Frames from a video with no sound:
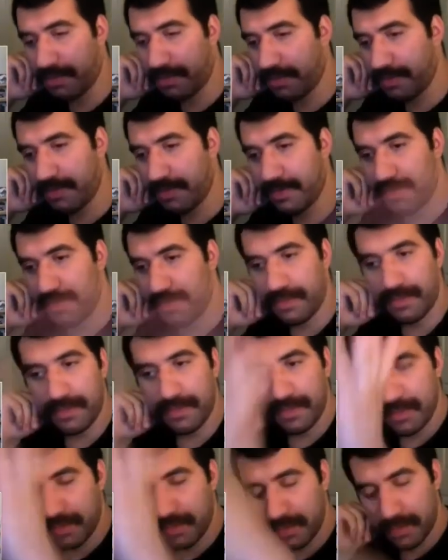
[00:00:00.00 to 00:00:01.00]
And you need to be
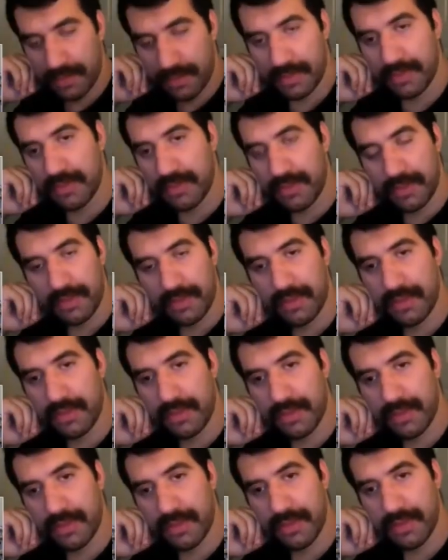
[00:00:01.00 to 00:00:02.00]
able to tell the story no
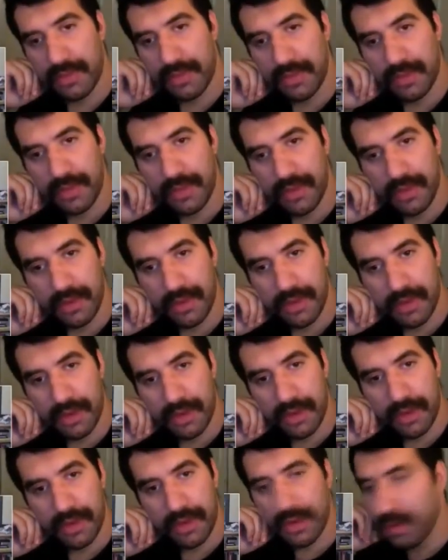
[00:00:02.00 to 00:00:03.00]
matter what,
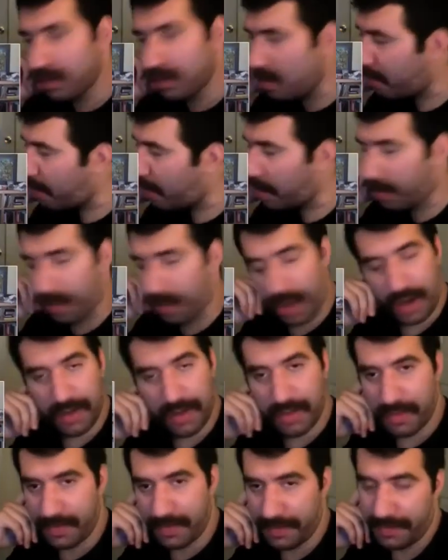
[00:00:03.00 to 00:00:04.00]
what no matter the
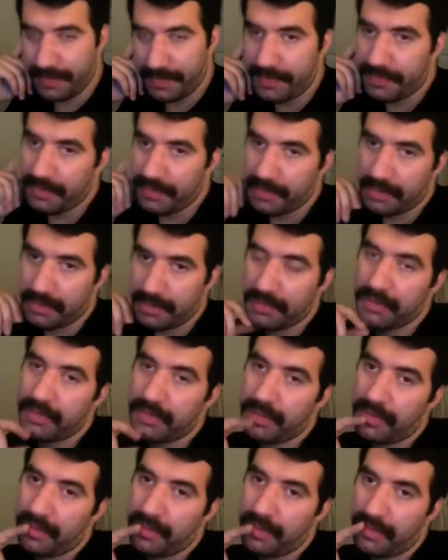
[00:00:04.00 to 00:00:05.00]
story is going to look like in the
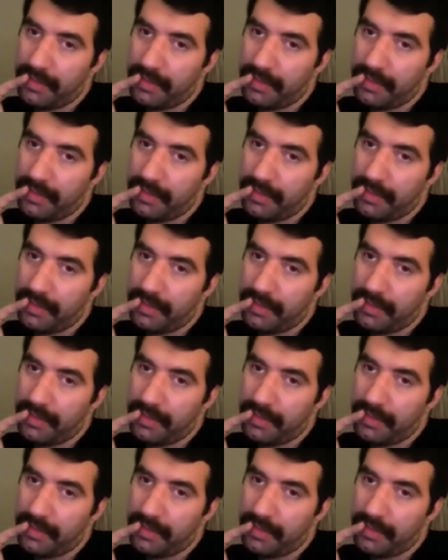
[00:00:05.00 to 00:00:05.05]
end